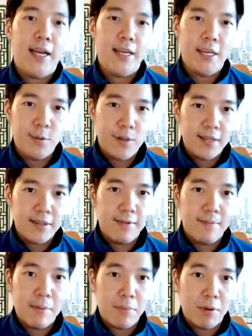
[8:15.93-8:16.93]
and new
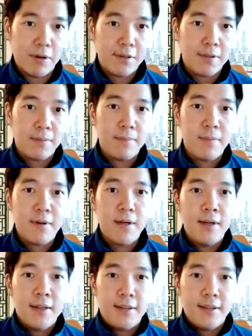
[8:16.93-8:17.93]
LinkedIn members.
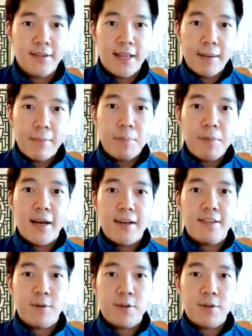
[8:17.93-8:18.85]
The same applies to